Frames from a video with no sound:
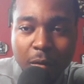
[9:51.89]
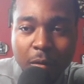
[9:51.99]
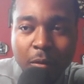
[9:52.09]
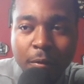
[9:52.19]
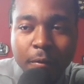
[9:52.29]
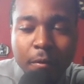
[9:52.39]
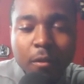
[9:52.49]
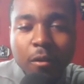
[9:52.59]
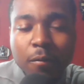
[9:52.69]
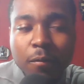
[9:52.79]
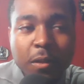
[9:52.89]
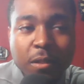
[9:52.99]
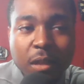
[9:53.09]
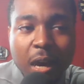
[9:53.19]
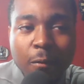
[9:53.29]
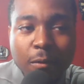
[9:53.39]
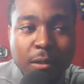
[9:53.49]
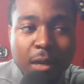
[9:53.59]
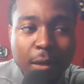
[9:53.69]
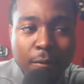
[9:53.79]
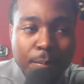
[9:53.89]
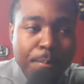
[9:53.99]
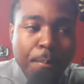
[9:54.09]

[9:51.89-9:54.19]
And, you know, this guy was, like,